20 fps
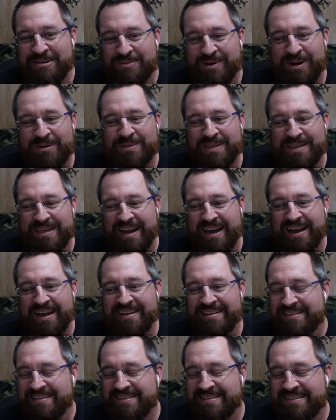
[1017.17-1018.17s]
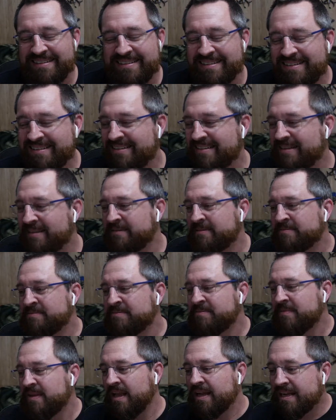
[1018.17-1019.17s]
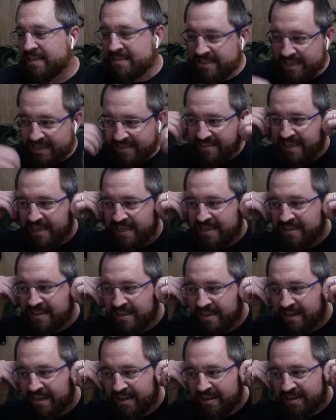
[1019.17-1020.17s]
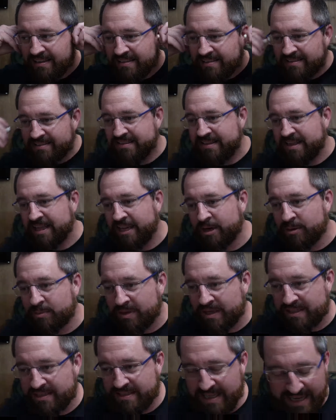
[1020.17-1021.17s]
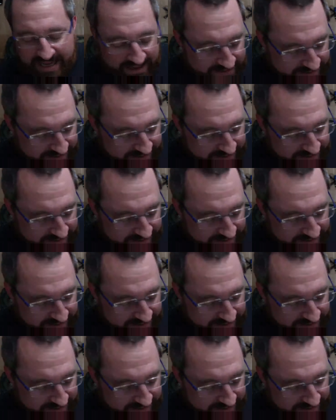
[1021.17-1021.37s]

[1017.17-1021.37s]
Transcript: Probably not. I guess I can take the earbuds